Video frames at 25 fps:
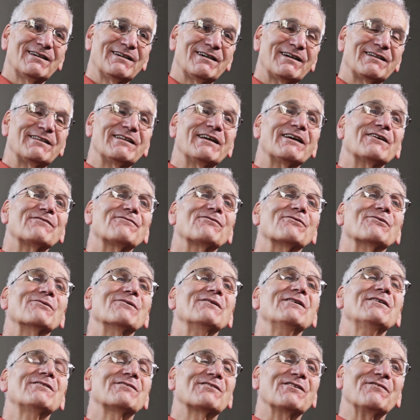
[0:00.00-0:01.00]
and
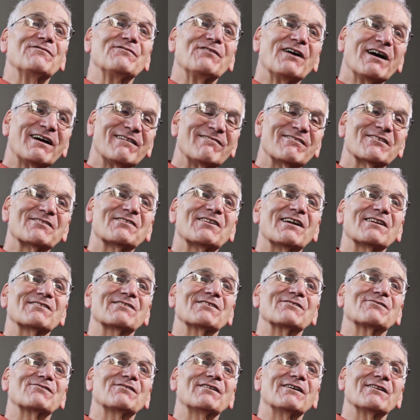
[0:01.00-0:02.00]
therefore the virus has
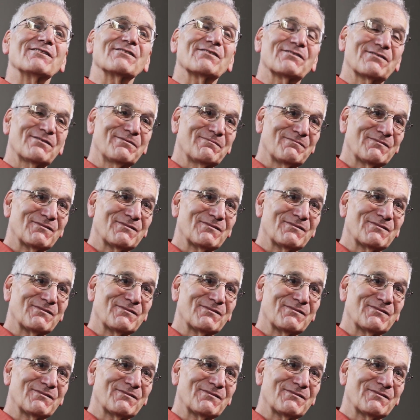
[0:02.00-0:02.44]
a chance